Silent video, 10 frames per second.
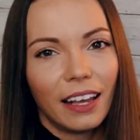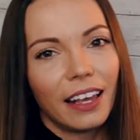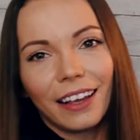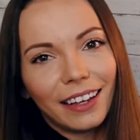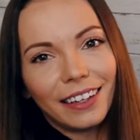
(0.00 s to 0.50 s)

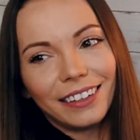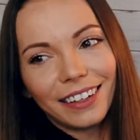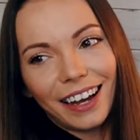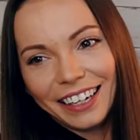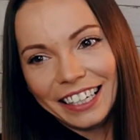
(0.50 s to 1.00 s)
And
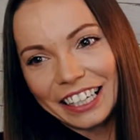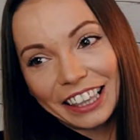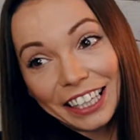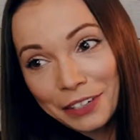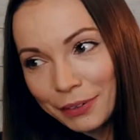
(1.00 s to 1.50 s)
I didn't
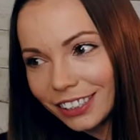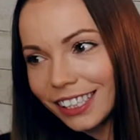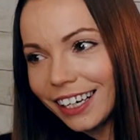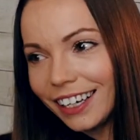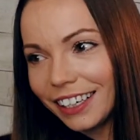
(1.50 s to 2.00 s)
think about
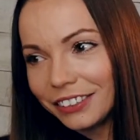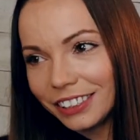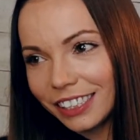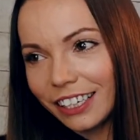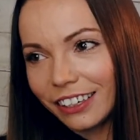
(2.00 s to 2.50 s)
that. And I
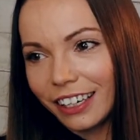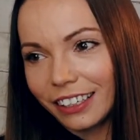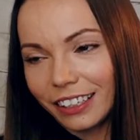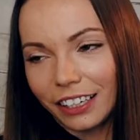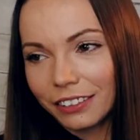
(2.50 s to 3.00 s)
was
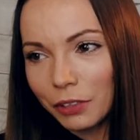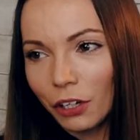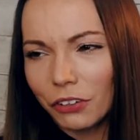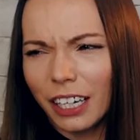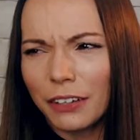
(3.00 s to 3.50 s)
carrying like
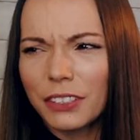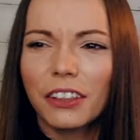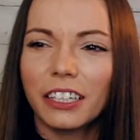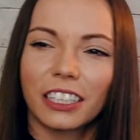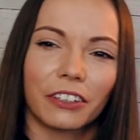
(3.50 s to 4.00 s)
all the knives. I
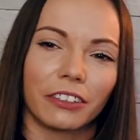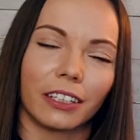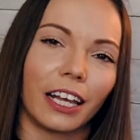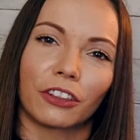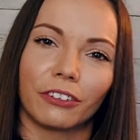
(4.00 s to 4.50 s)
think they were
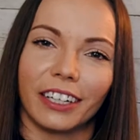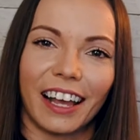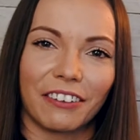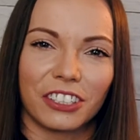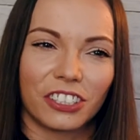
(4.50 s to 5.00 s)
like
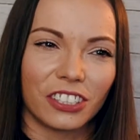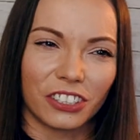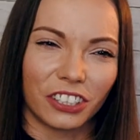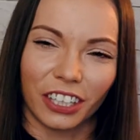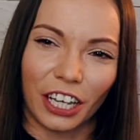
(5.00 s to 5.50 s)
3.5 inches
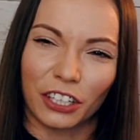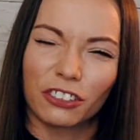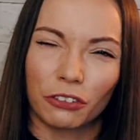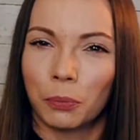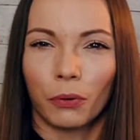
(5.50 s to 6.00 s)
or like
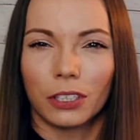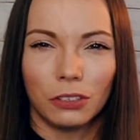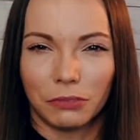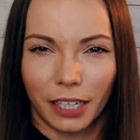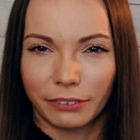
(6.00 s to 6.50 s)

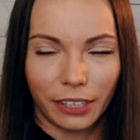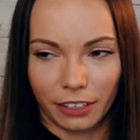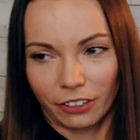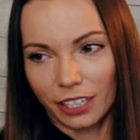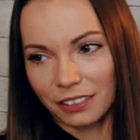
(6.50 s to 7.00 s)
3.25,
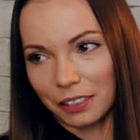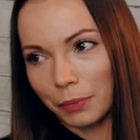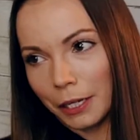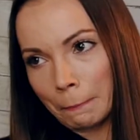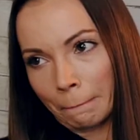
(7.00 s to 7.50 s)
nothing crazy.
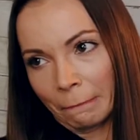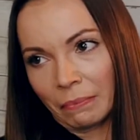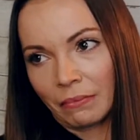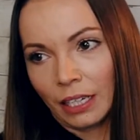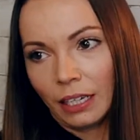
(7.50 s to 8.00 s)
But
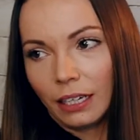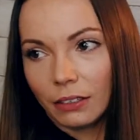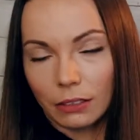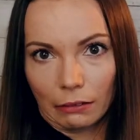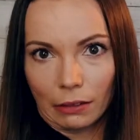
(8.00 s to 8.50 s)

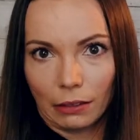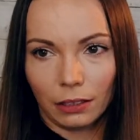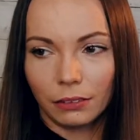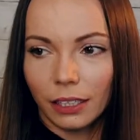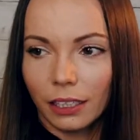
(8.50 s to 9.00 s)
I was like,
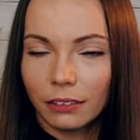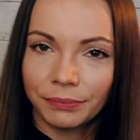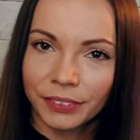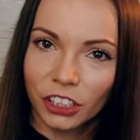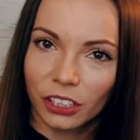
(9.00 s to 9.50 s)
oh, well,
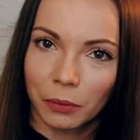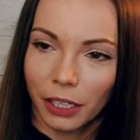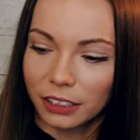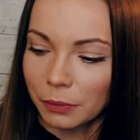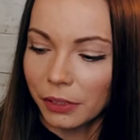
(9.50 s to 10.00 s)
should have
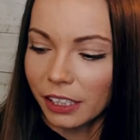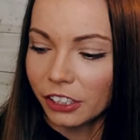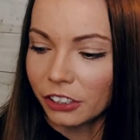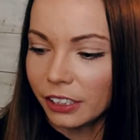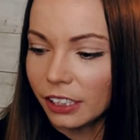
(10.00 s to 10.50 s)
brought something
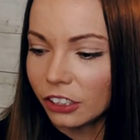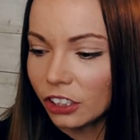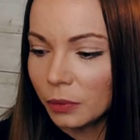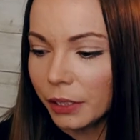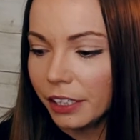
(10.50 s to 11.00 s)
under 3
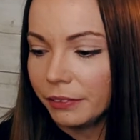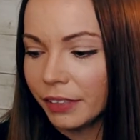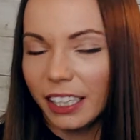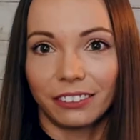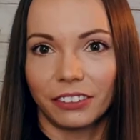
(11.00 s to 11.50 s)
inches, but
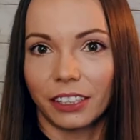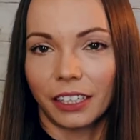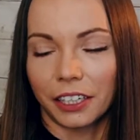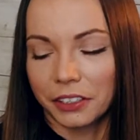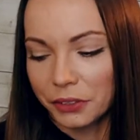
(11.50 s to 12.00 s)
I didn't really
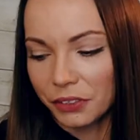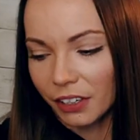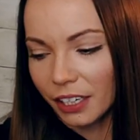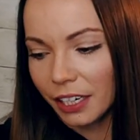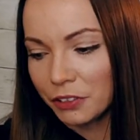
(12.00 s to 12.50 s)
care. It was
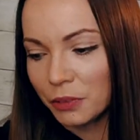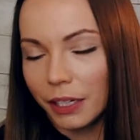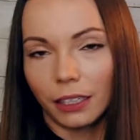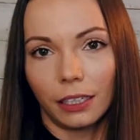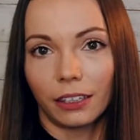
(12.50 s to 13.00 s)
fine. I was
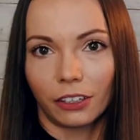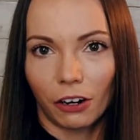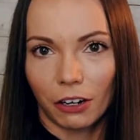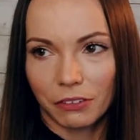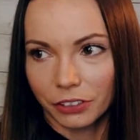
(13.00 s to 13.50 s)
mainly in the
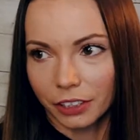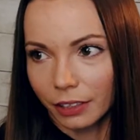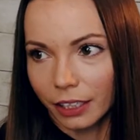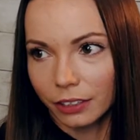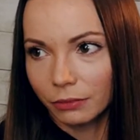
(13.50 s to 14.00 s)
car for
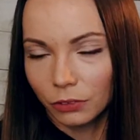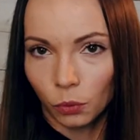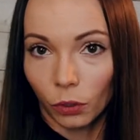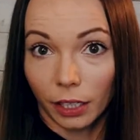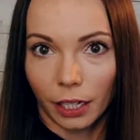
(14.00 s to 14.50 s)
like
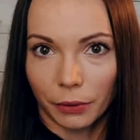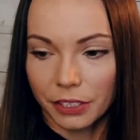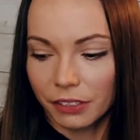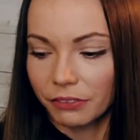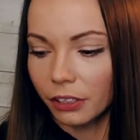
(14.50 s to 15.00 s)
20
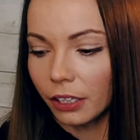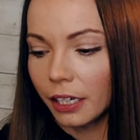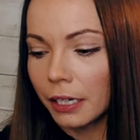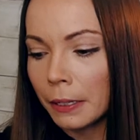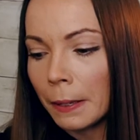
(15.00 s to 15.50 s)
hours, it felt like.